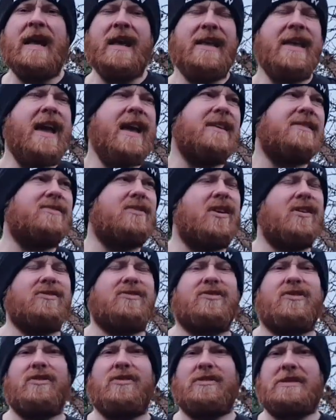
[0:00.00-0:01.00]
Yeah, it's not
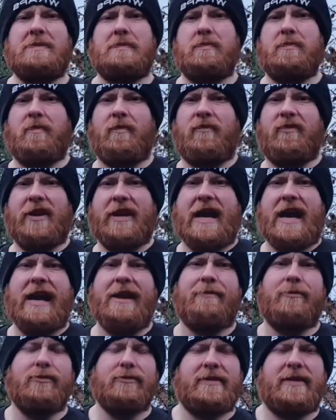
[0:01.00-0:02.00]
as good as the
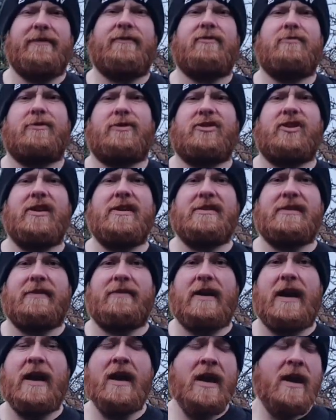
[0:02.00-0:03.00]
cables in the machines,
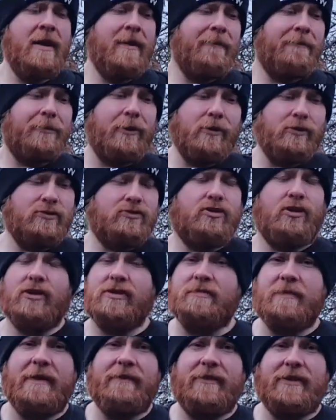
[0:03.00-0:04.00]
man, but
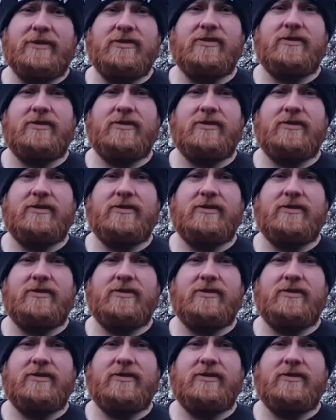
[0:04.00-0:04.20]
trust me,